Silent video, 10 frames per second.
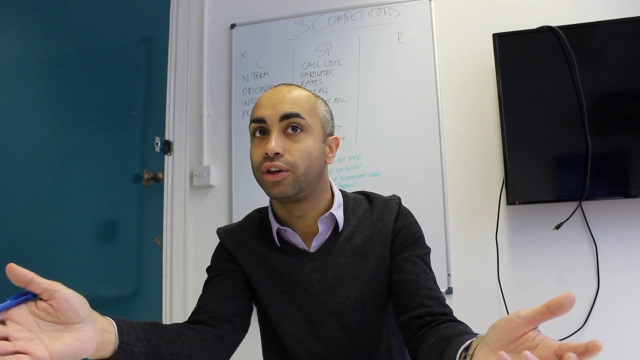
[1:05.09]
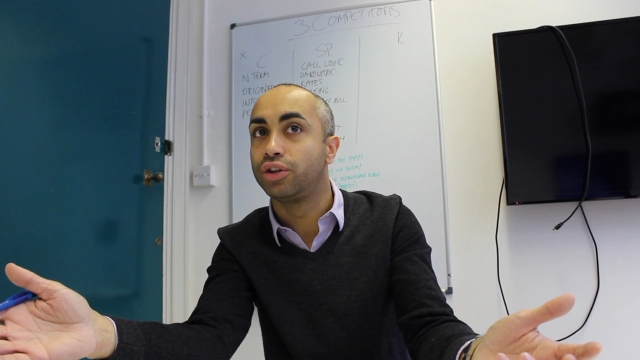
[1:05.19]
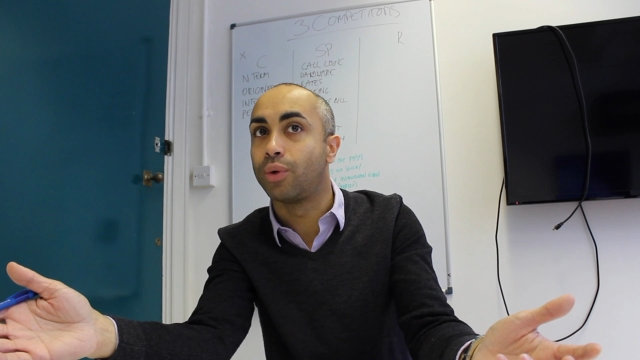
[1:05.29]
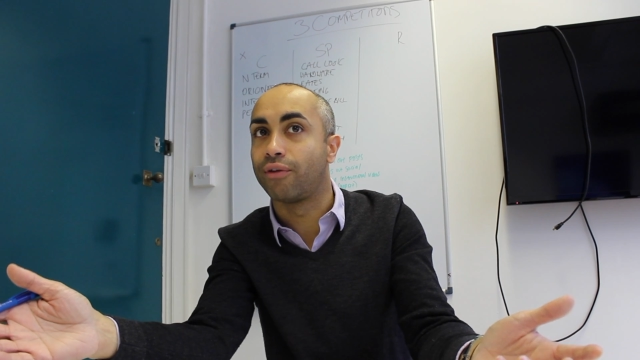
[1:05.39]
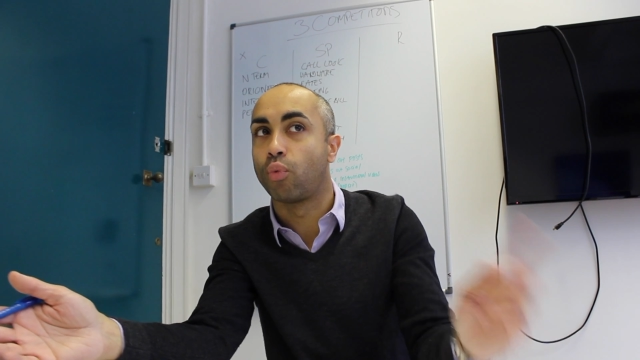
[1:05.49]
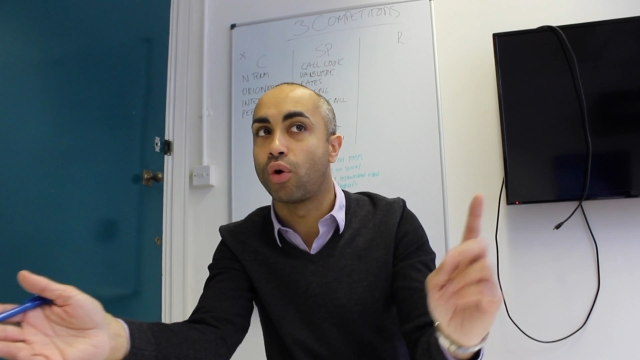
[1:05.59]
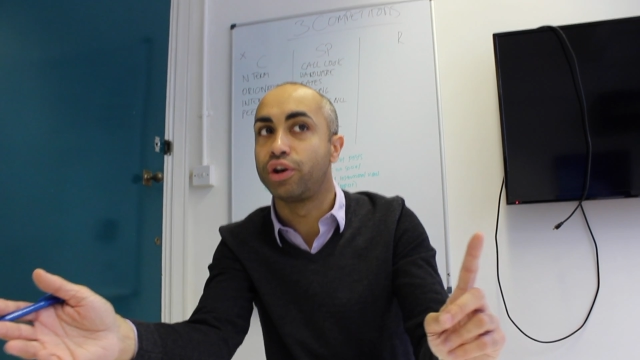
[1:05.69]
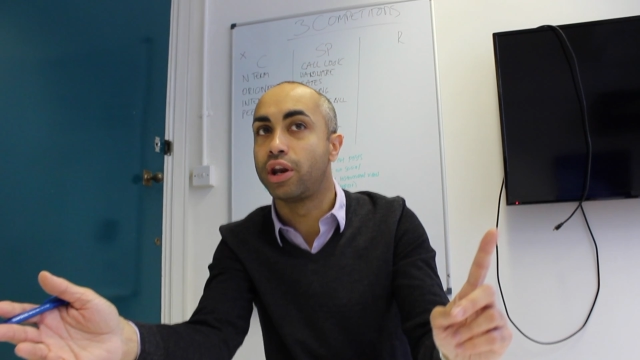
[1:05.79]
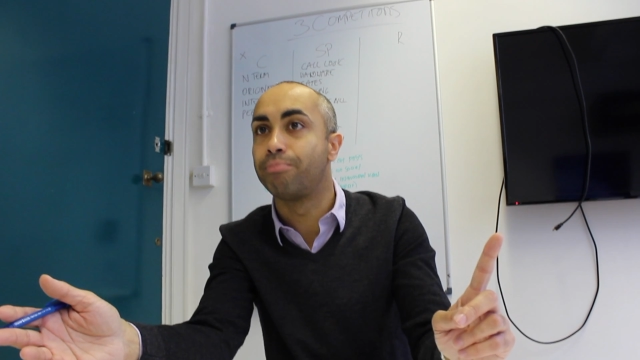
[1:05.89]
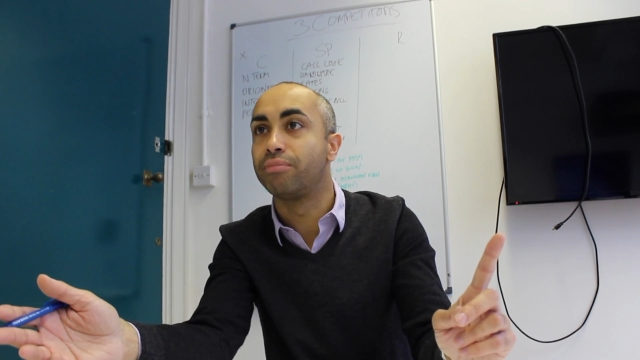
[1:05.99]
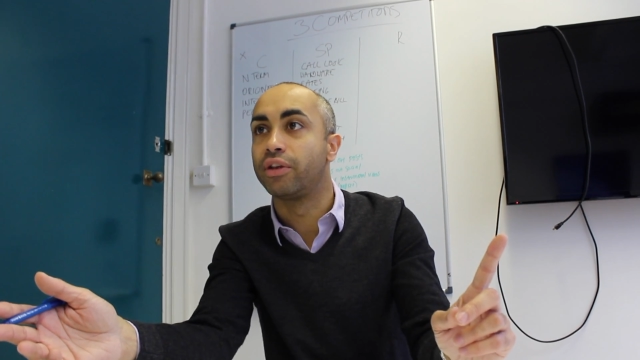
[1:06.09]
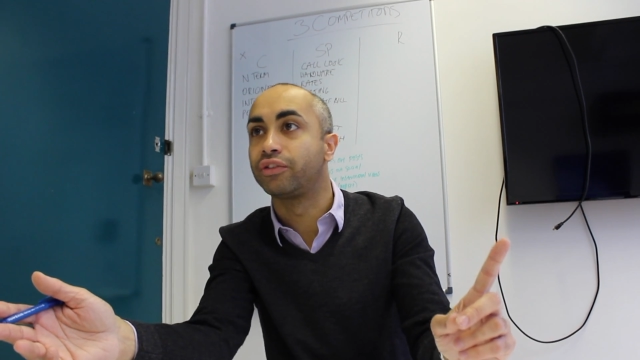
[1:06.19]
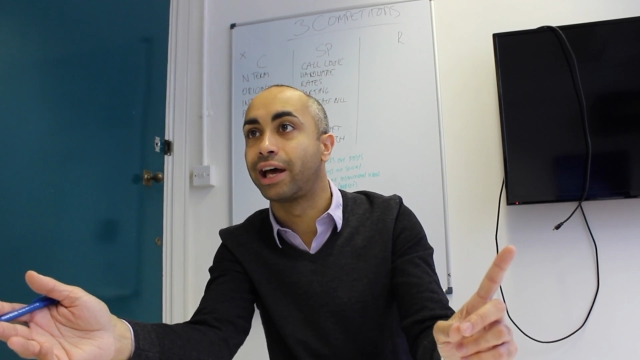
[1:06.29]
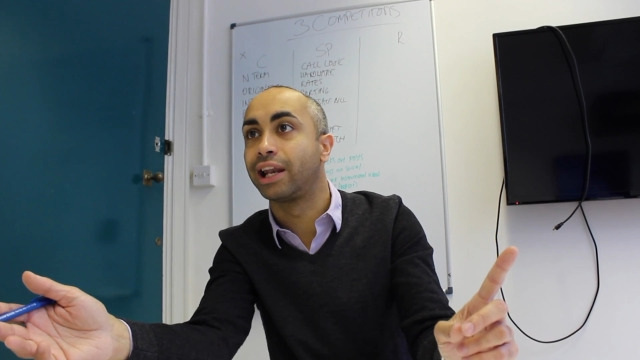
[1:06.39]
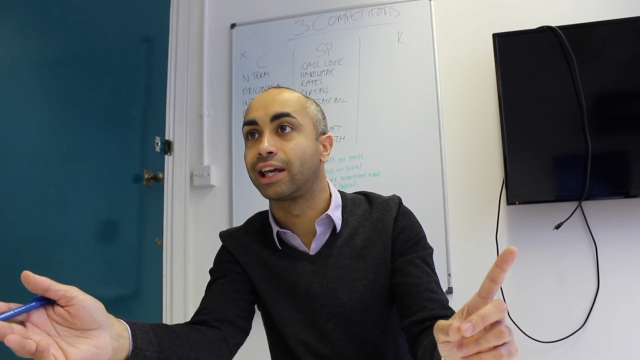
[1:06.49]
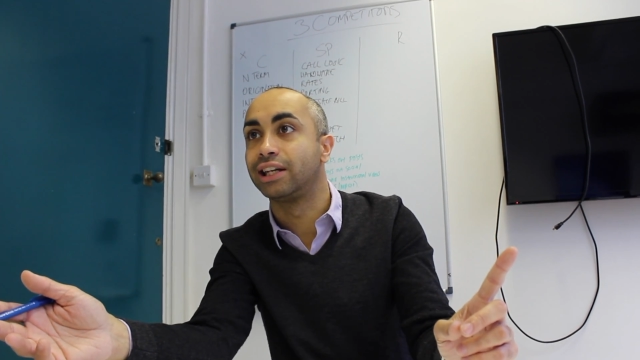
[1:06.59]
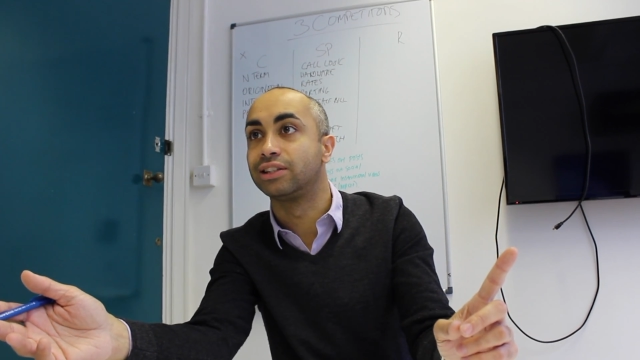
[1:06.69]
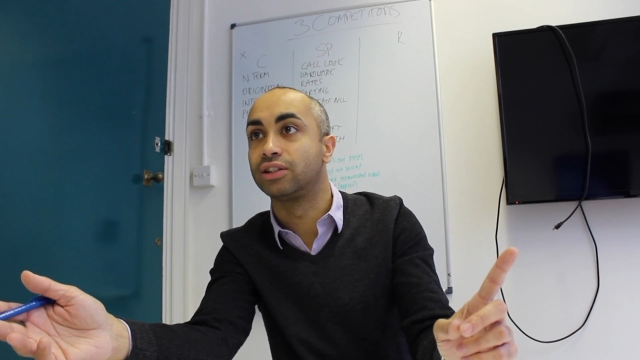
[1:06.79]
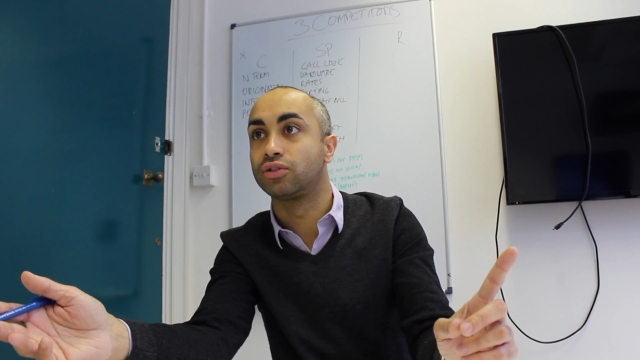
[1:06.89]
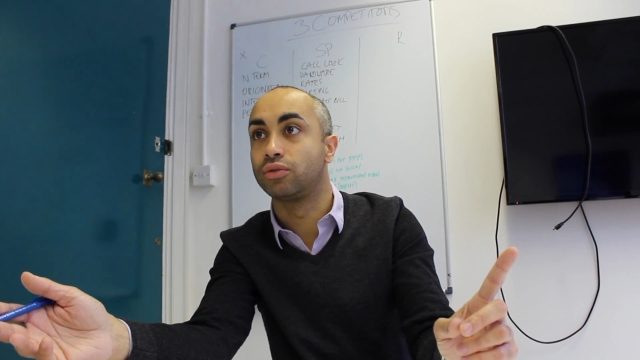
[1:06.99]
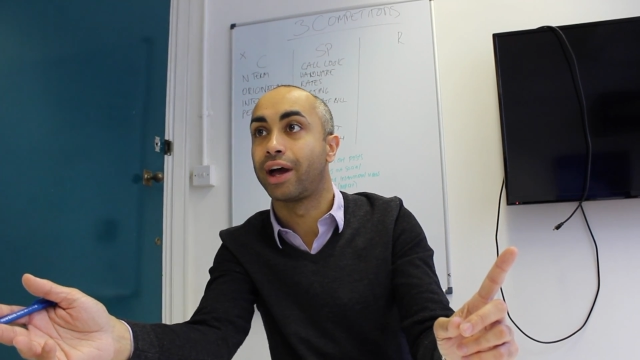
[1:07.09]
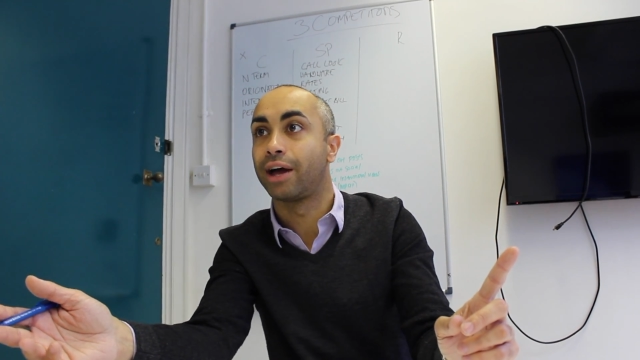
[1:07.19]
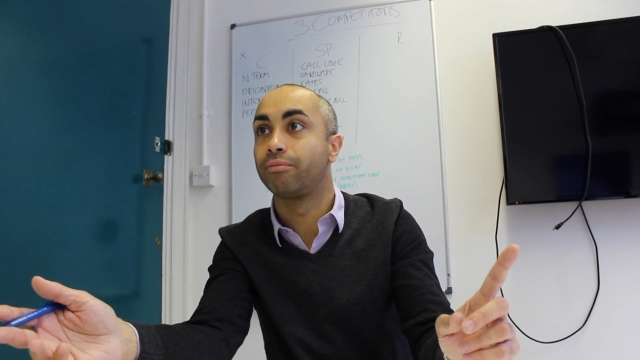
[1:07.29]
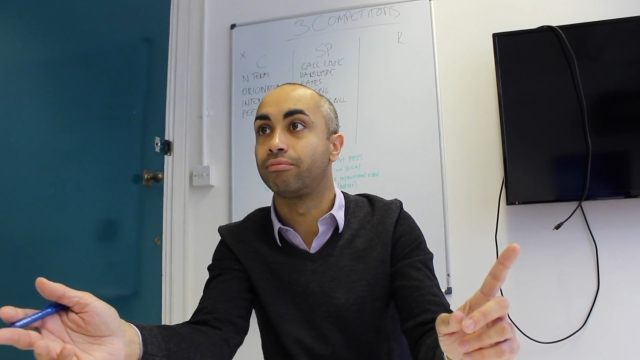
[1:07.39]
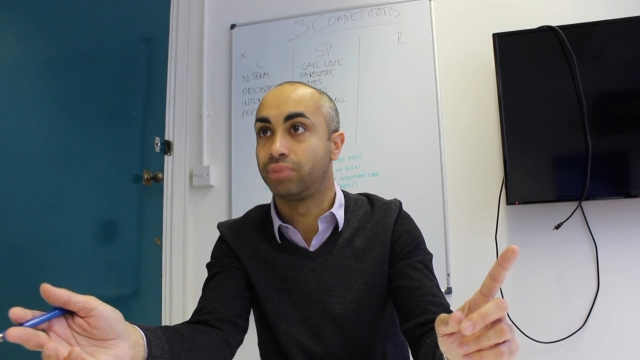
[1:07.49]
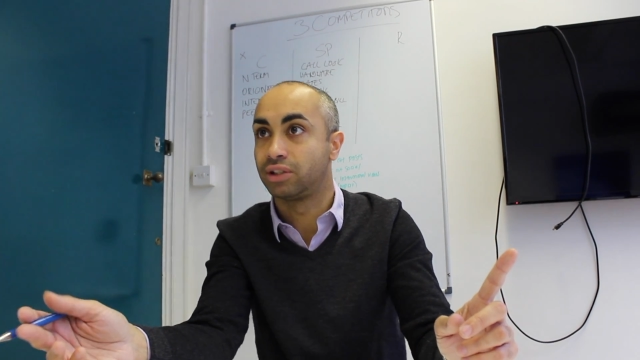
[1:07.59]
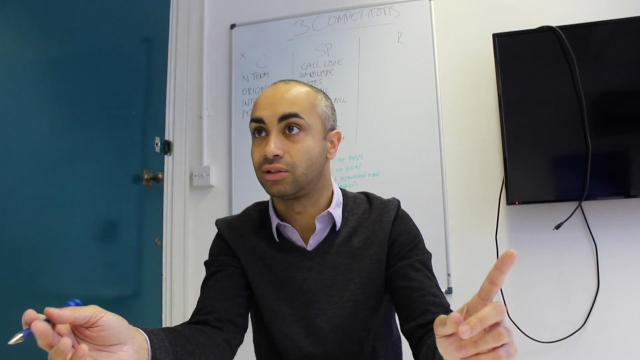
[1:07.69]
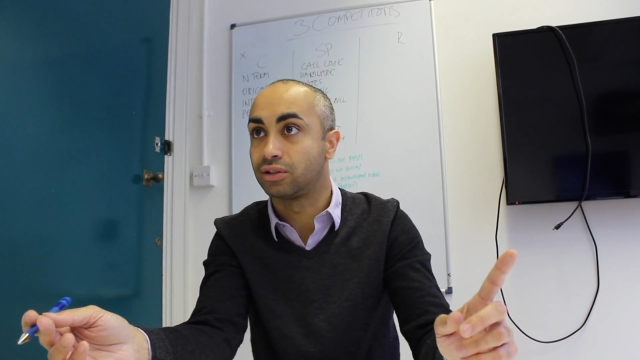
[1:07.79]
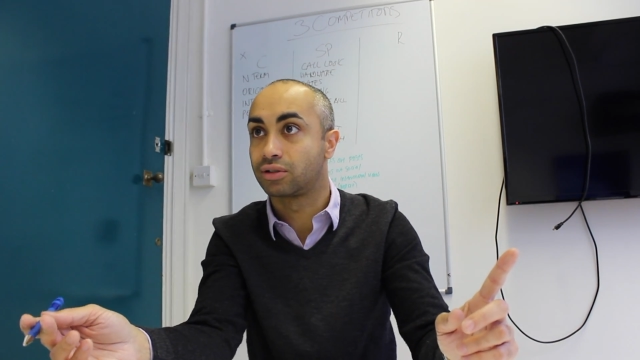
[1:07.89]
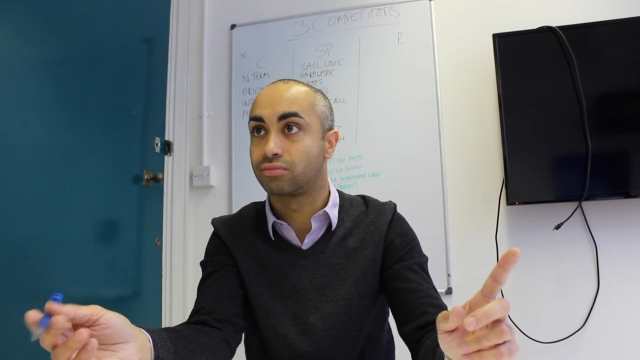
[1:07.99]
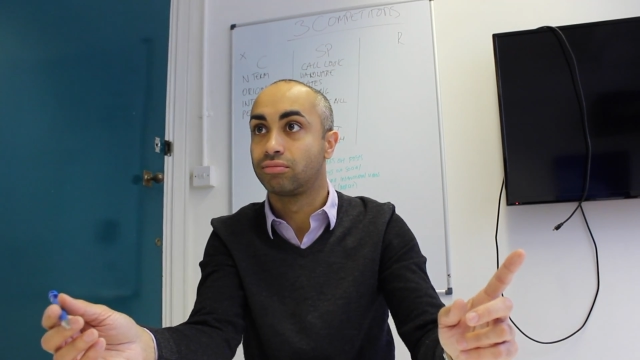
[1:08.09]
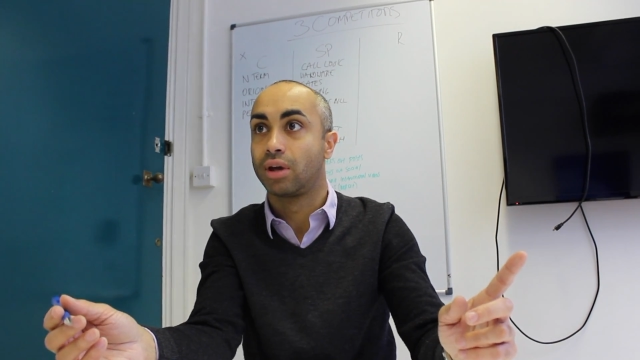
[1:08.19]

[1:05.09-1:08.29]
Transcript: you have one number that's allocated to that business.